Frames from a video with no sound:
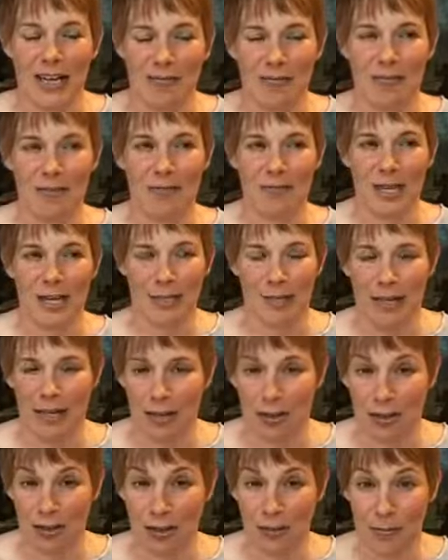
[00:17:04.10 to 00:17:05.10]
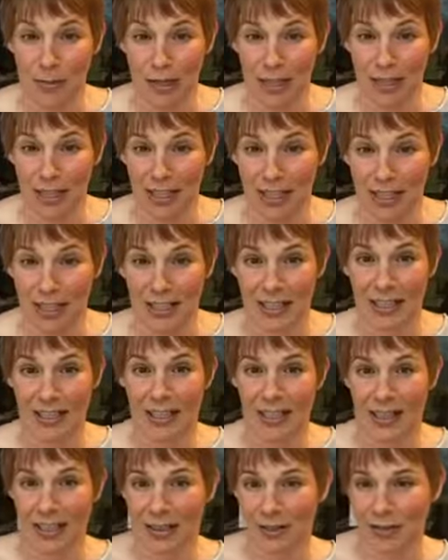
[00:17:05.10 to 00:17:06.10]
of make my own community and
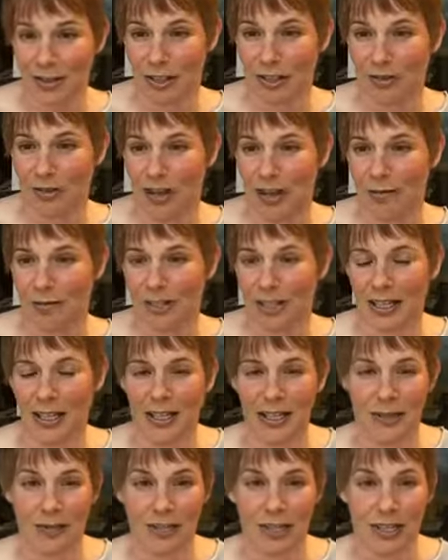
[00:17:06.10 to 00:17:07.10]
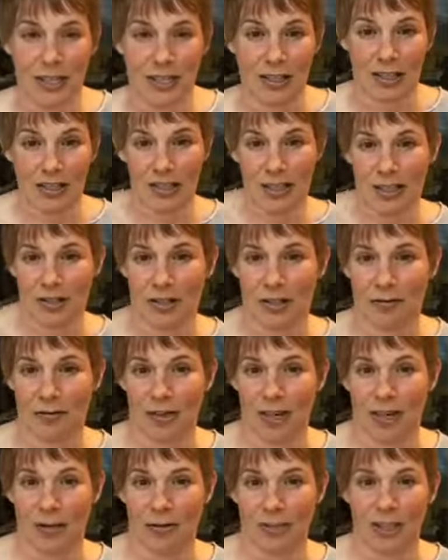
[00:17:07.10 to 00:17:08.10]
hike with who I want to hike with and also go
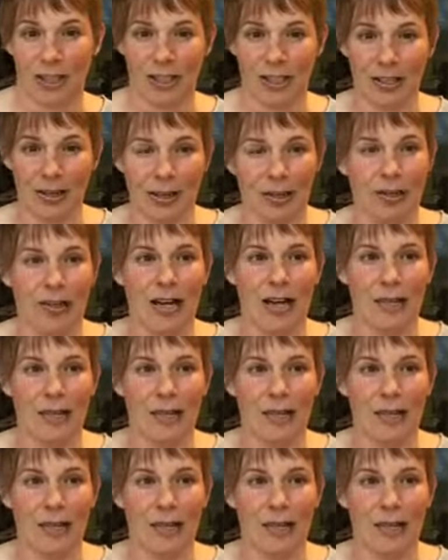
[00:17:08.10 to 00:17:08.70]
where I want to go.